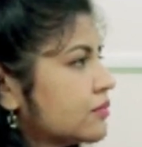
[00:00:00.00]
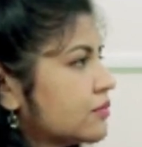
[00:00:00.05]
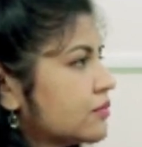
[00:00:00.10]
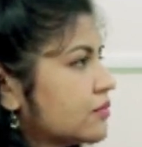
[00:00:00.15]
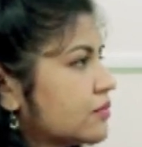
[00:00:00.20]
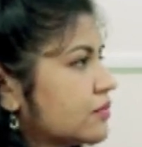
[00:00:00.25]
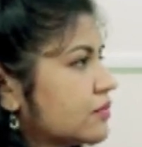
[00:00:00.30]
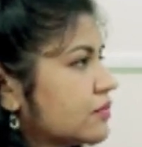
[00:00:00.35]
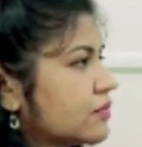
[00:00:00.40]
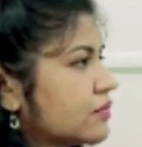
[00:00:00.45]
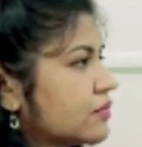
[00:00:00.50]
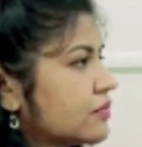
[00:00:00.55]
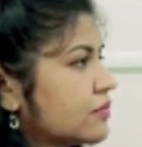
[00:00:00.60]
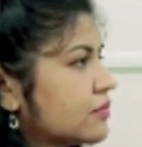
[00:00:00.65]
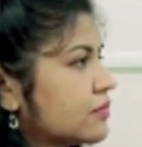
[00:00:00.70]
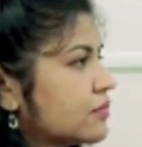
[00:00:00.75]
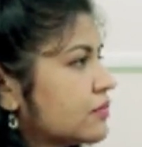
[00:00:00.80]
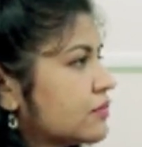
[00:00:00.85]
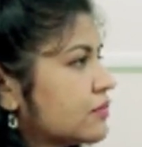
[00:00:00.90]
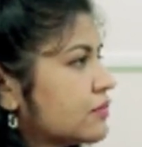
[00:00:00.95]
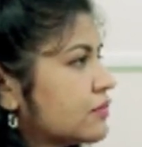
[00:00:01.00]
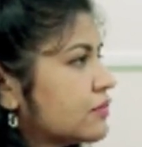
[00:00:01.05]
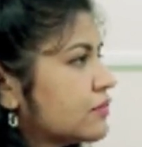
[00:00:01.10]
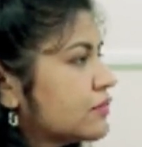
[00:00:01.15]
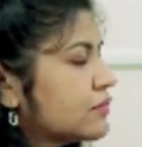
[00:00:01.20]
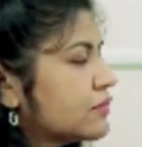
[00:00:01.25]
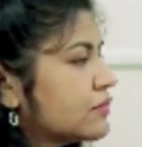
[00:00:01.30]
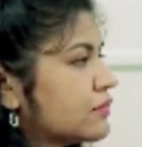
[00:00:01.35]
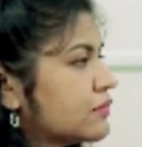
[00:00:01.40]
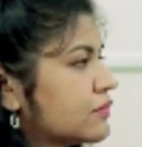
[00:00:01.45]

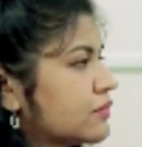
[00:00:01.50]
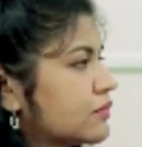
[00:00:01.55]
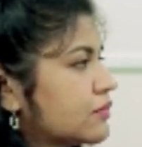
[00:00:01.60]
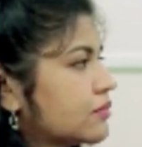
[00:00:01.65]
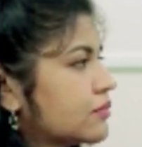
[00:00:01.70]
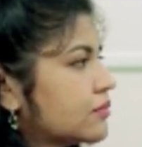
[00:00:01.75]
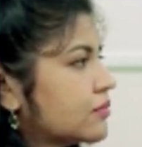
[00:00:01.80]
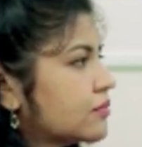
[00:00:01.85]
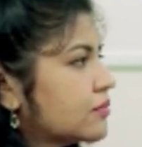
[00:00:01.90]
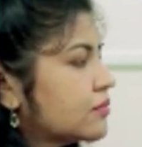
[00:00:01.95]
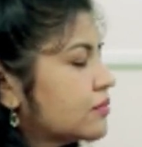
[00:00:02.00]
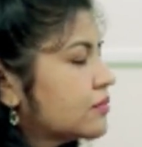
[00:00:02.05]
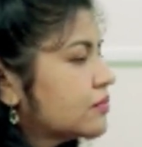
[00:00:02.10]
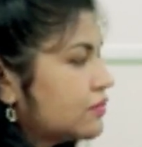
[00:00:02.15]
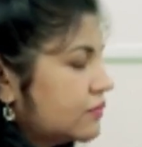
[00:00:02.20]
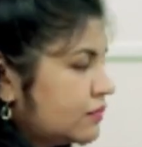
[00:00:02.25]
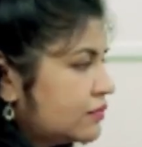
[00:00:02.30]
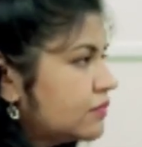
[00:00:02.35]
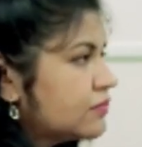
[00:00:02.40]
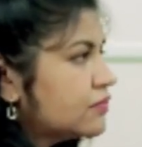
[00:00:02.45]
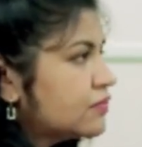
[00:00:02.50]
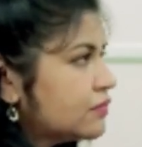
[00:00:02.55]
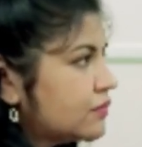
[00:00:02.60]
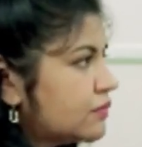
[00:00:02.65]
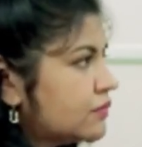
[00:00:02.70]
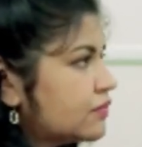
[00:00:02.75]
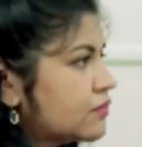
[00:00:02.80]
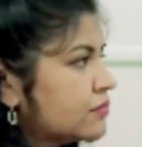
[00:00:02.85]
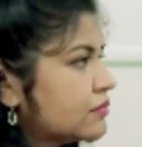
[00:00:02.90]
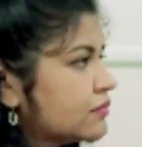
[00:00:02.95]

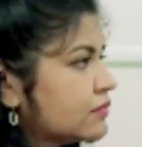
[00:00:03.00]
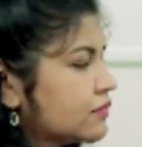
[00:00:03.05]
This person isn't speaking.